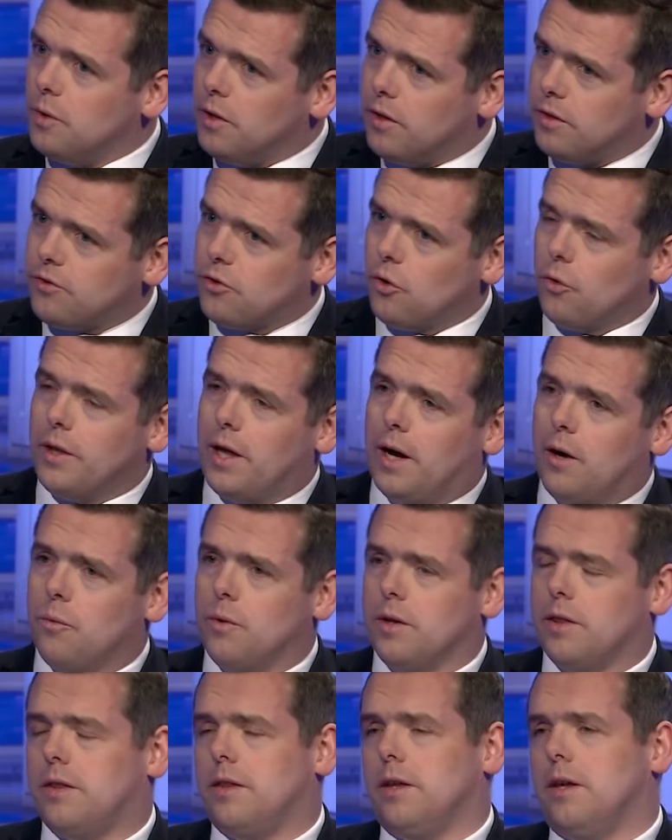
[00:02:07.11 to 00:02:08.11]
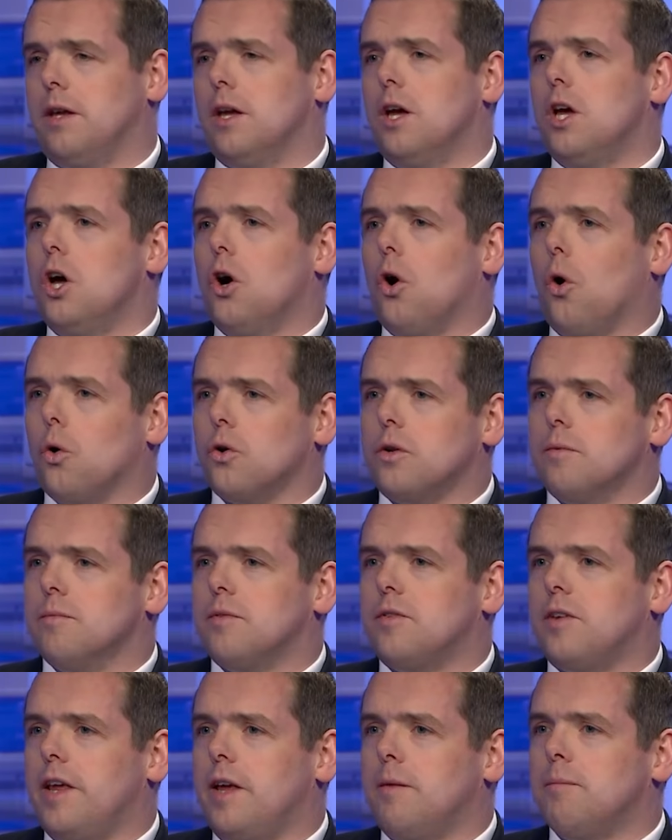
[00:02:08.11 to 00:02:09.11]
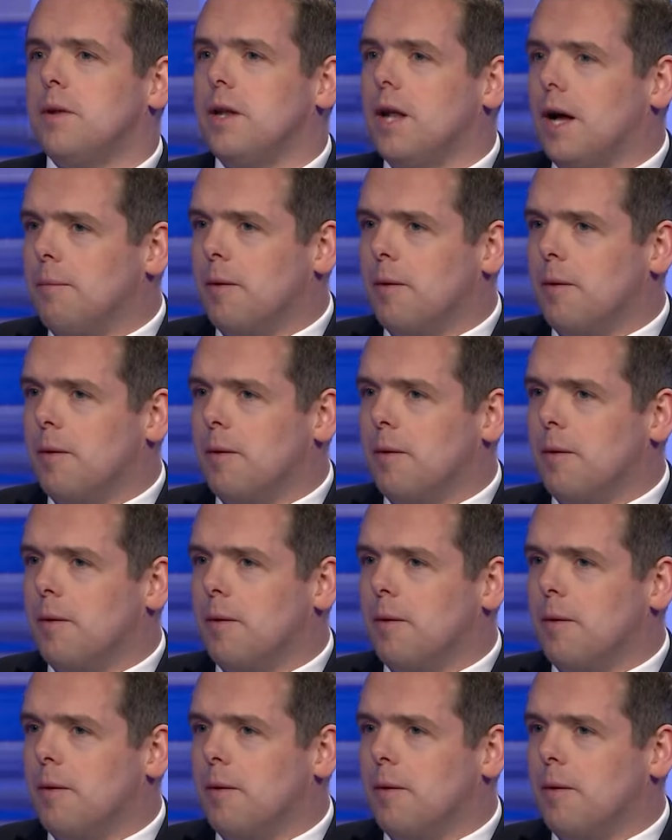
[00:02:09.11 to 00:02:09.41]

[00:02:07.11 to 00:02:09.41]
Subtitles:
We saw that with the autumn statement.